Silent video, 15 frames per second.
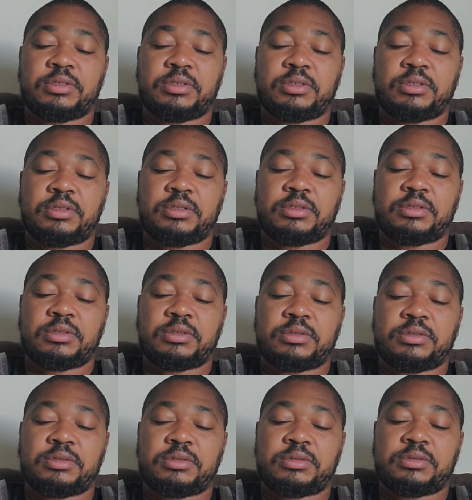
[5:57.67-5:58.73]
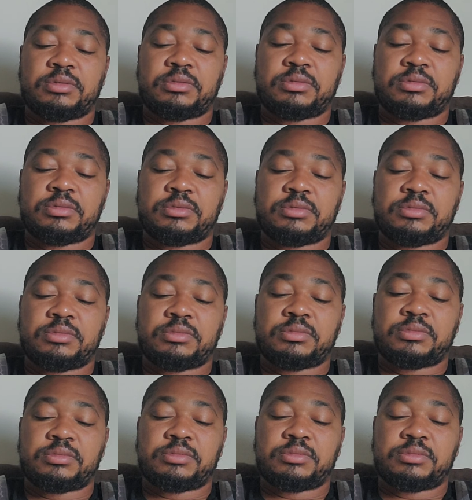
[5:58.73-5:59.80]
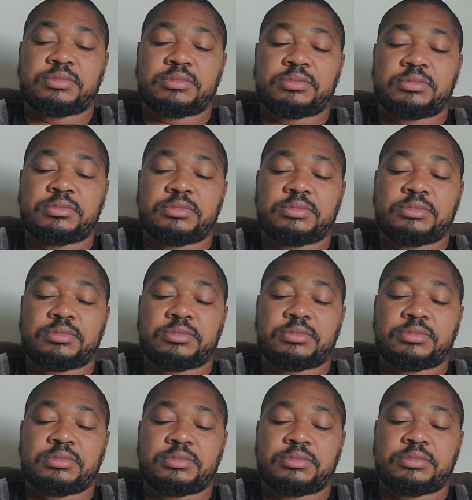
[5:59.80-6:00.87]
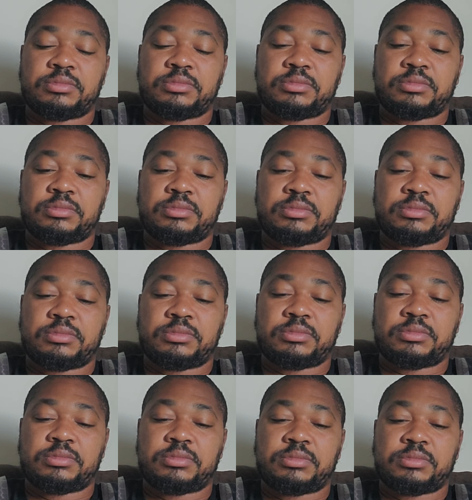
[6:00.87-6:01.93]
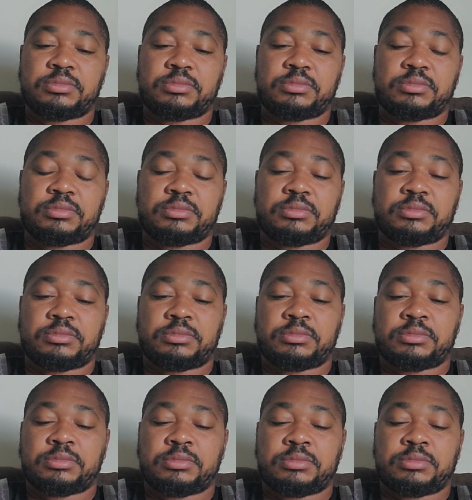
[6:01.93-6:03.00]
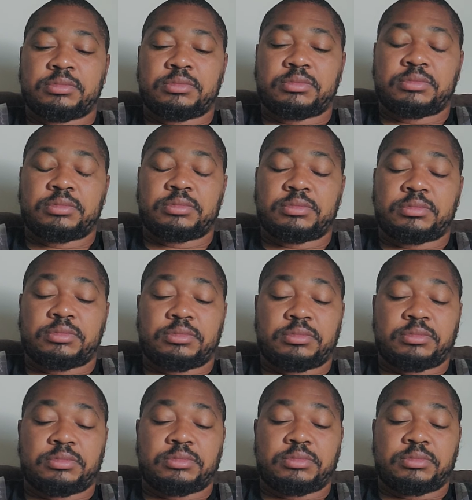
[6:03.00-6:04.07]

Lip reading: (silence)